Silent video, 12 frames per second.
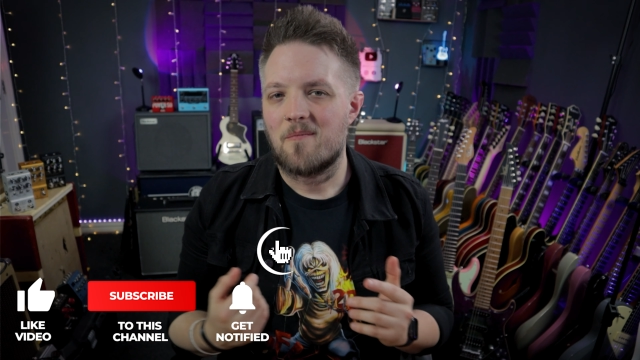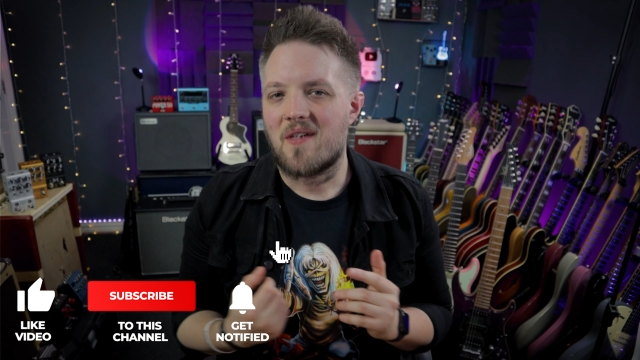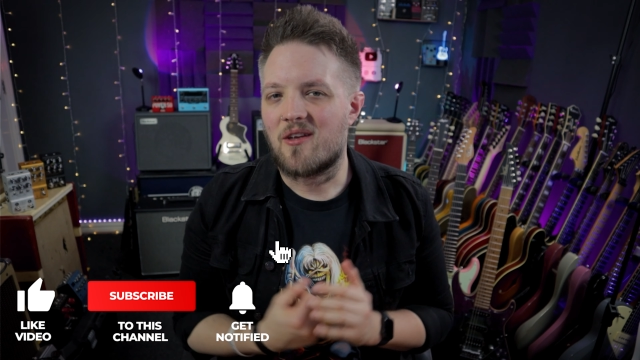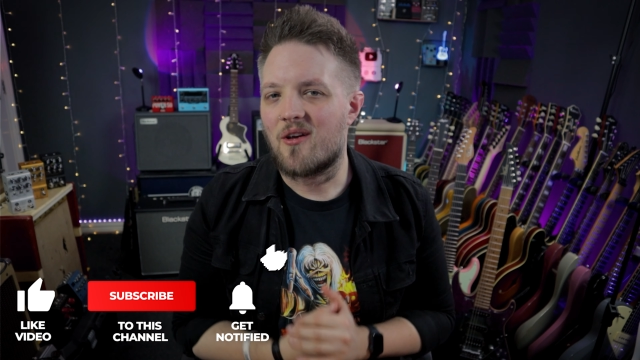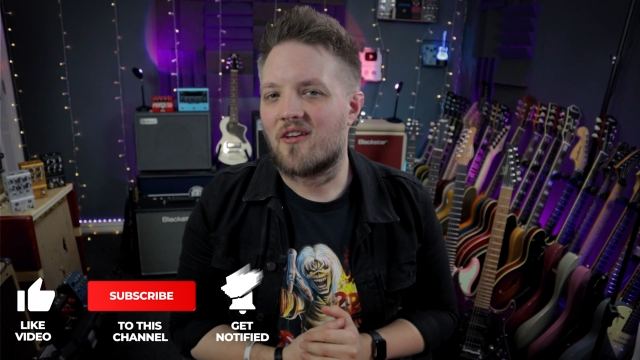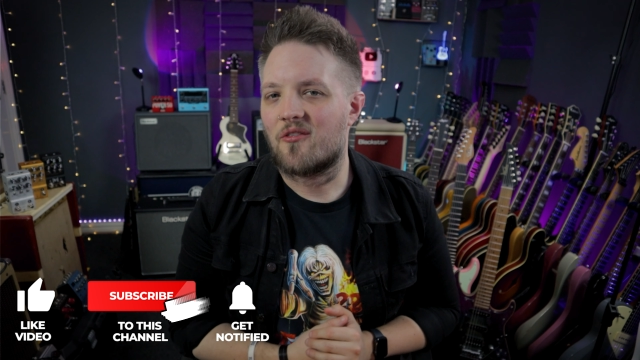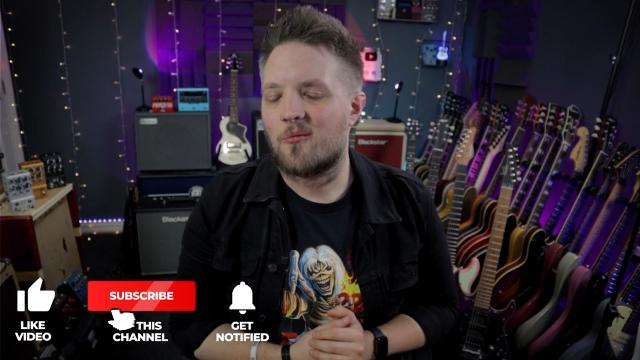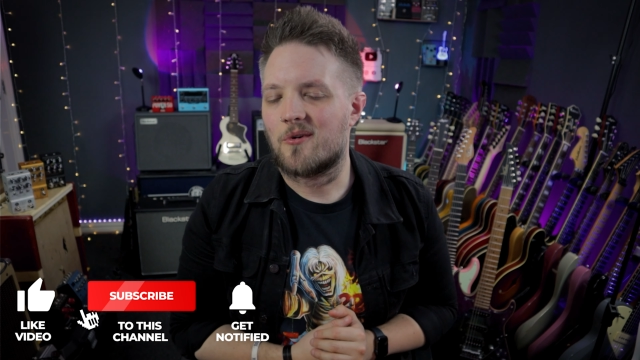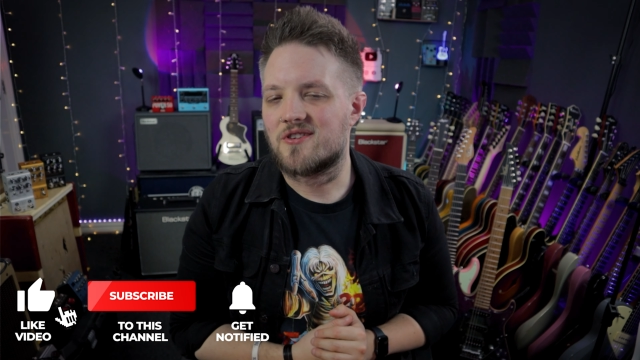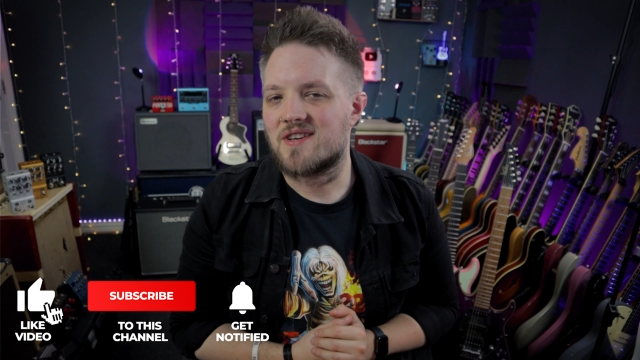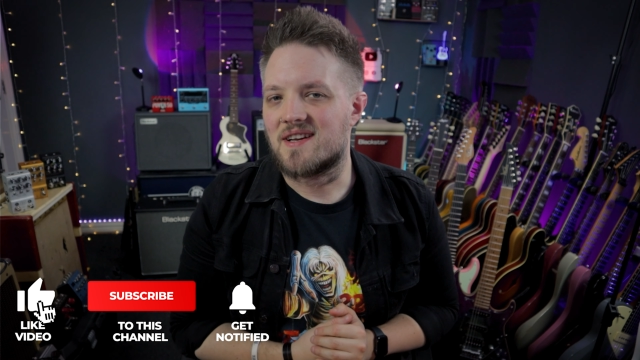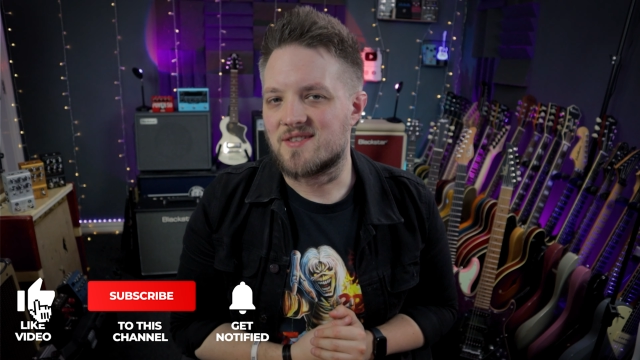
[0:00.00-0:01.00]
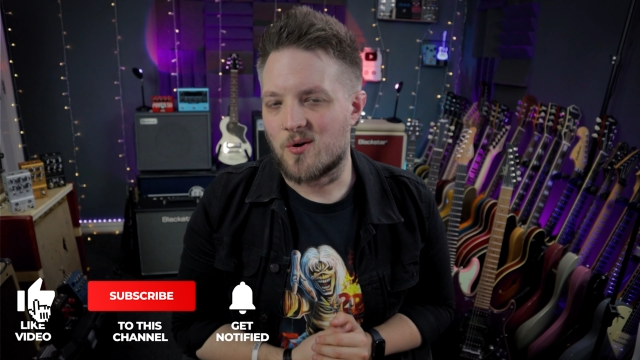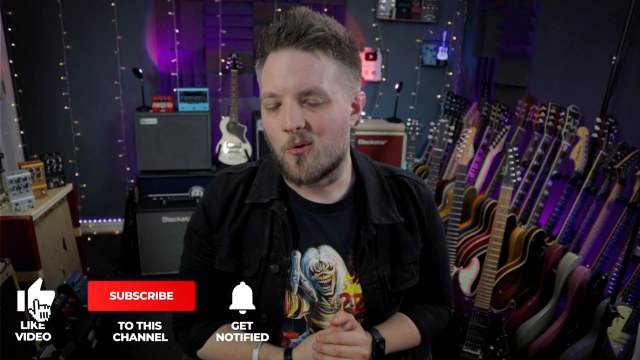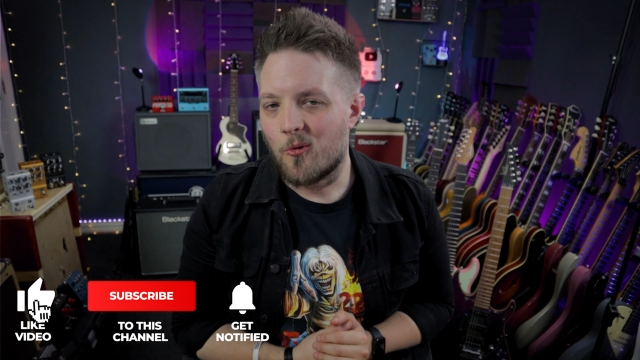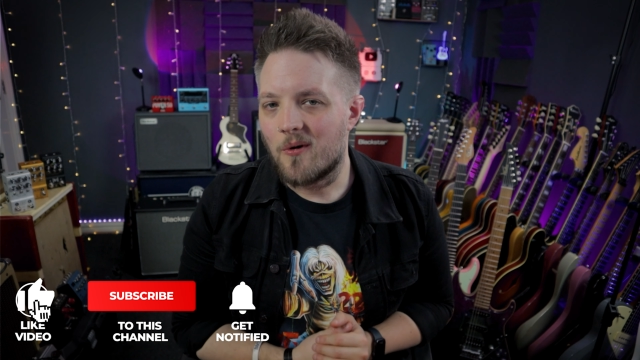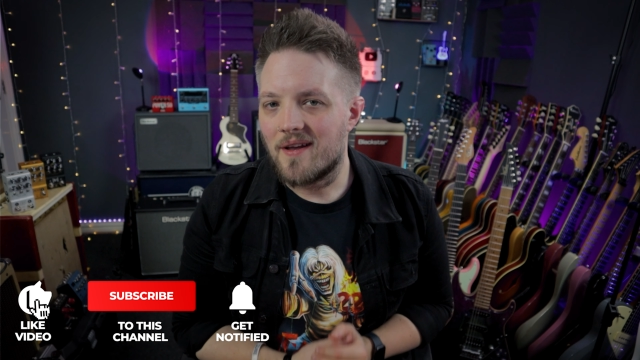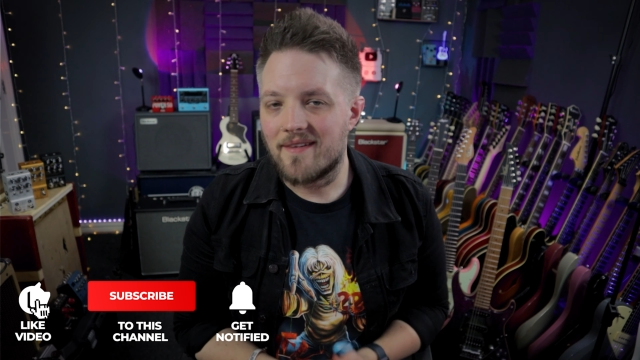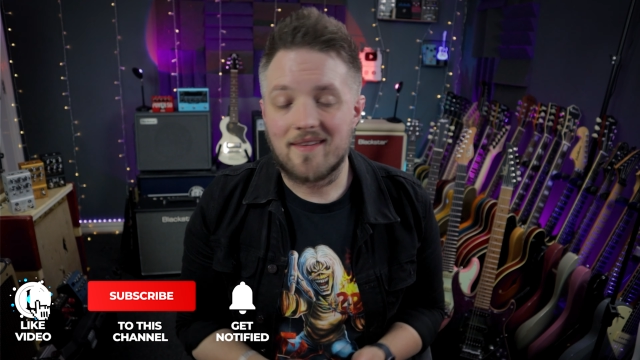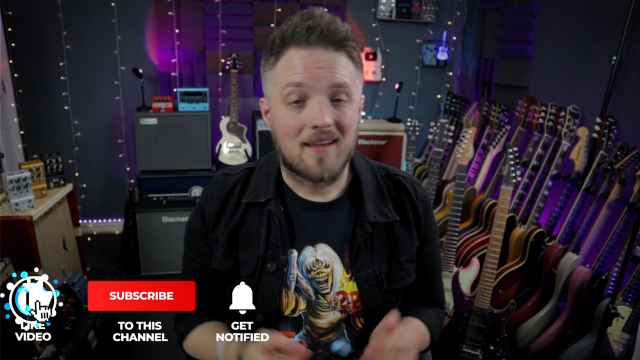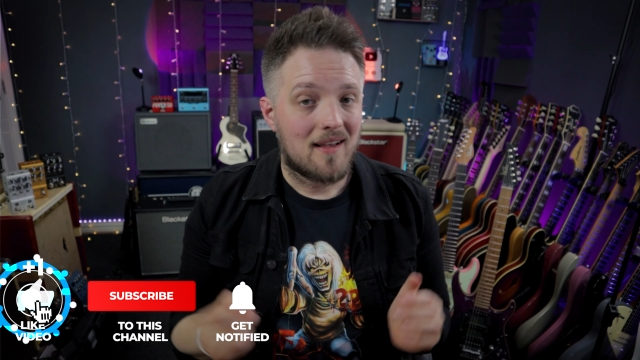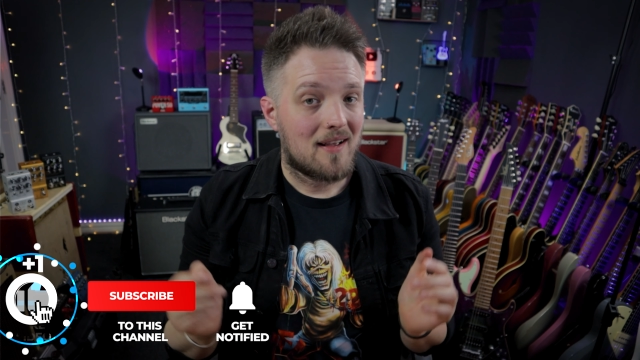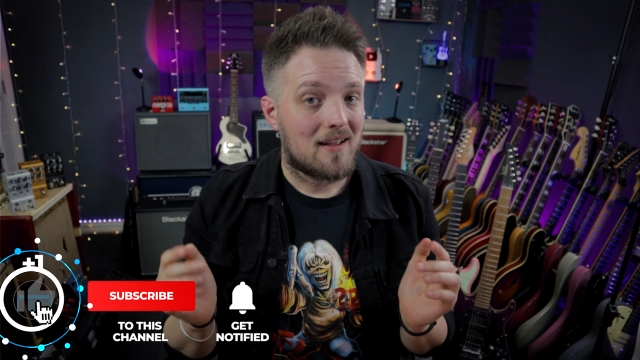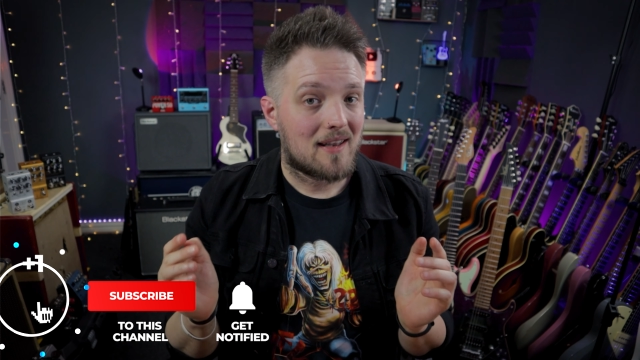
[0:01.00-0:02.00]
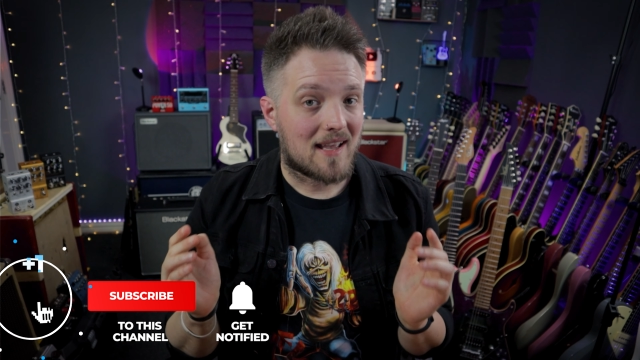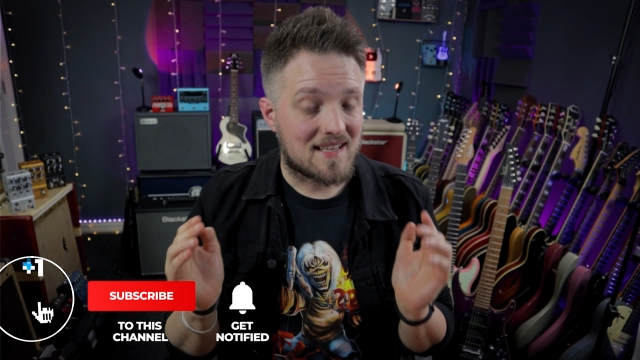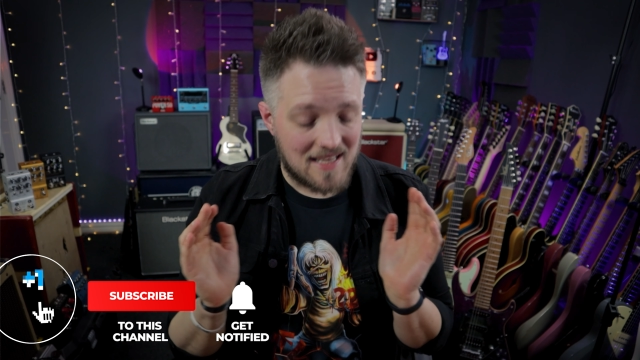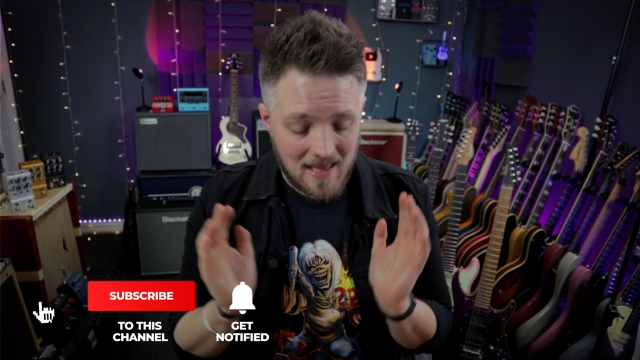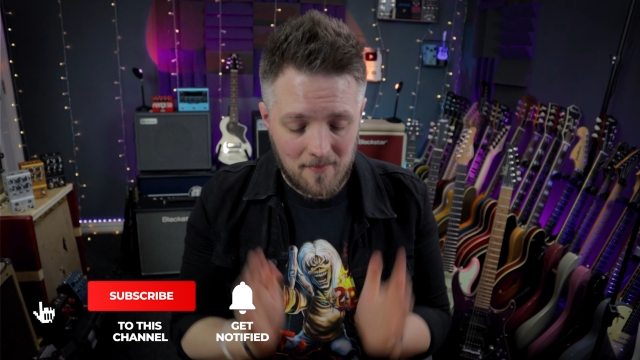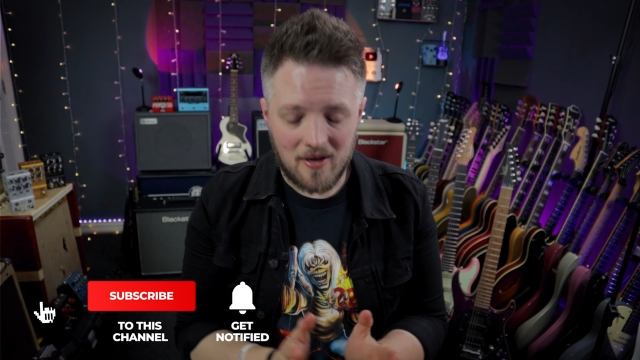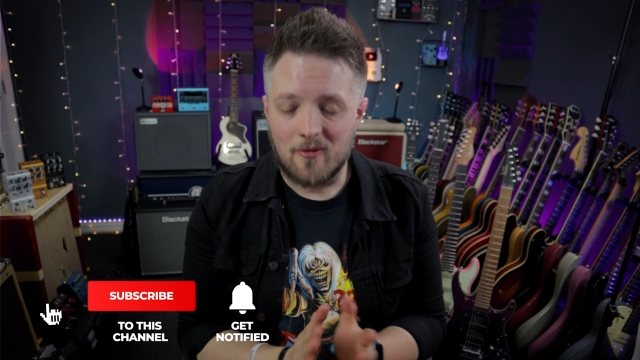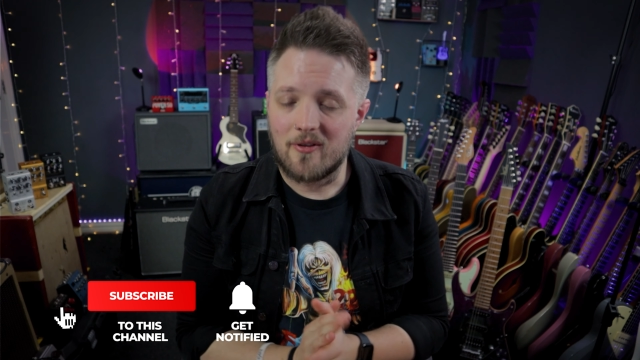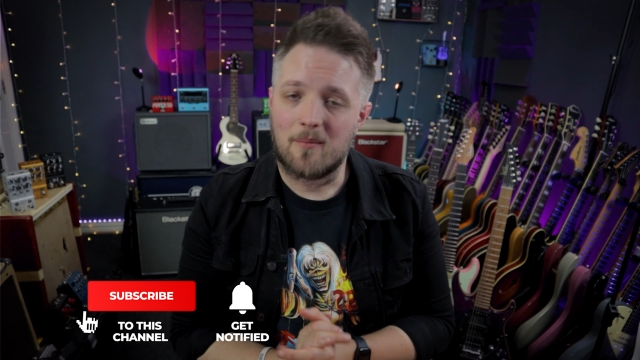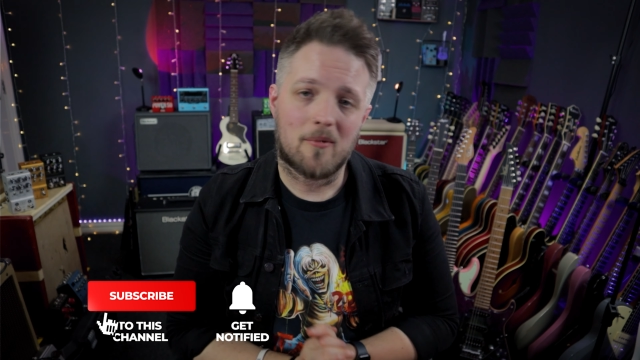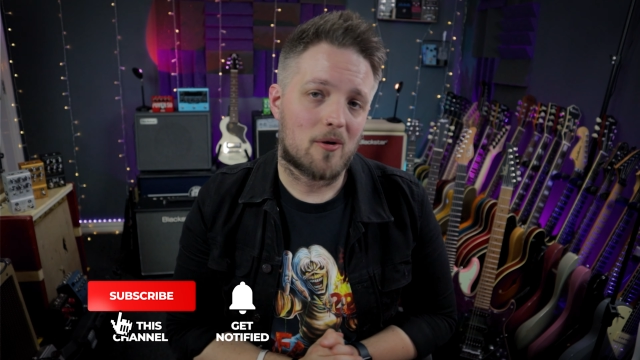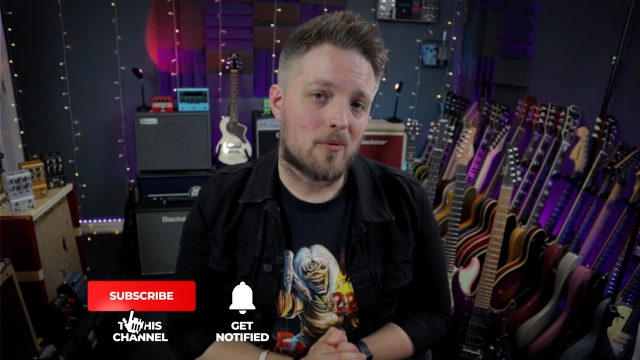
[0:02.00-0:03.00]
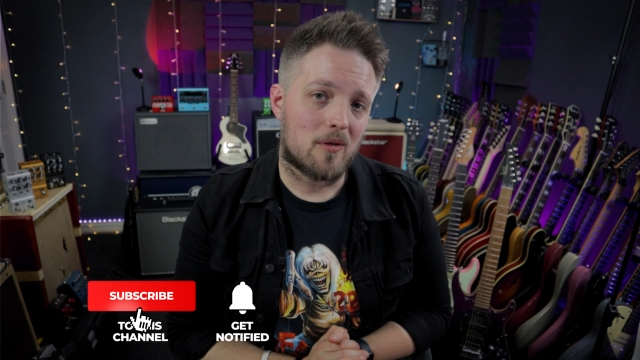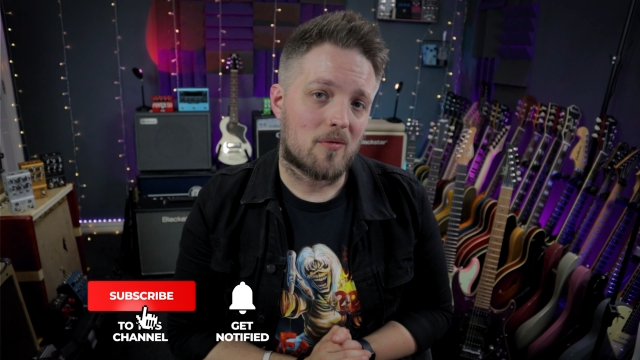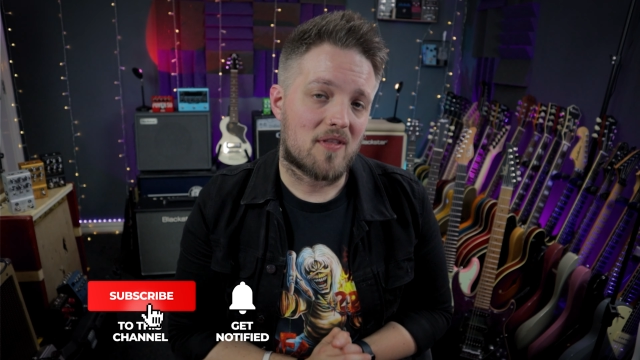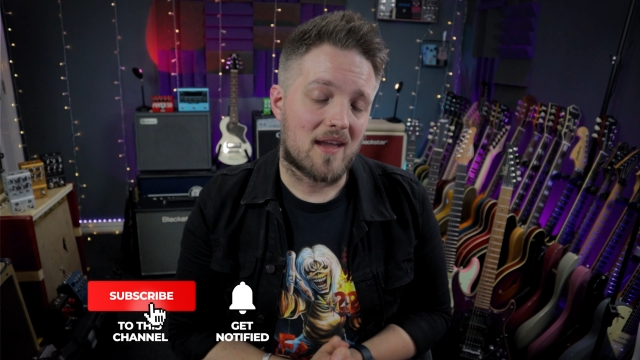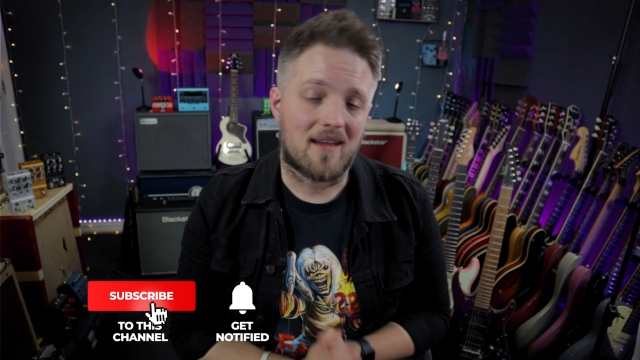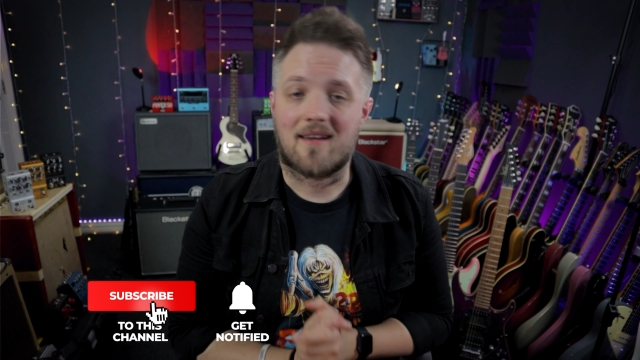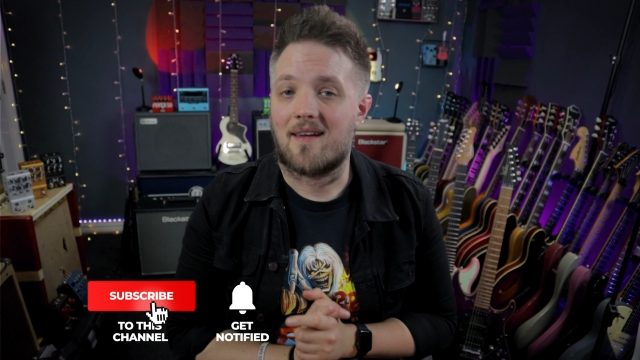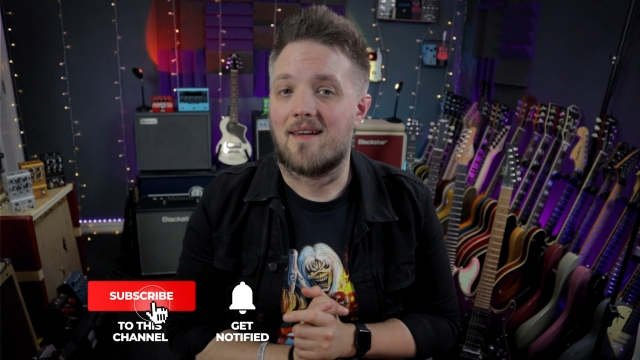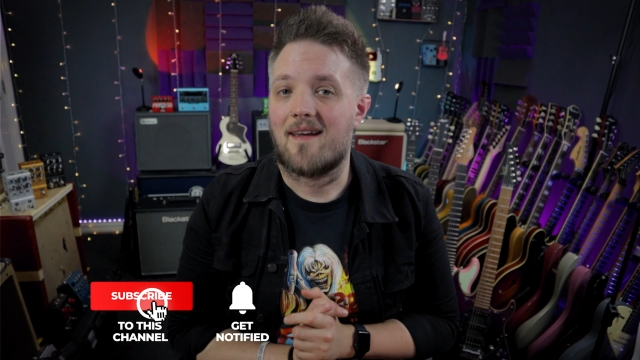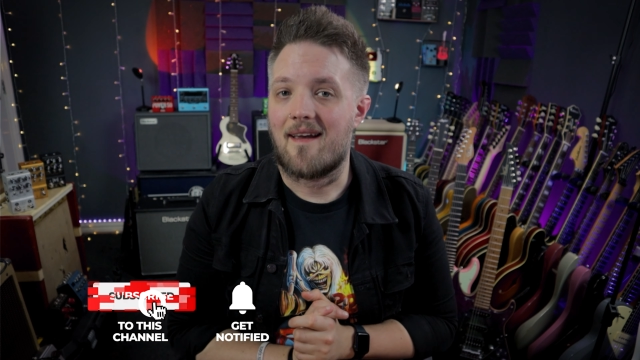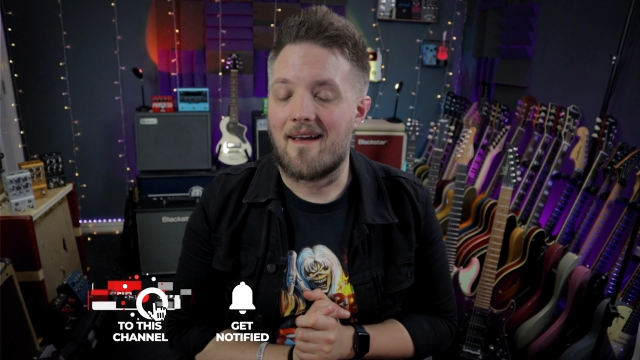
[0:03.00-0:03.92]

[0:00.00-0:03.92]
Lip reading: Thank you guys for watching. As always, like I said, let me know down below what you think.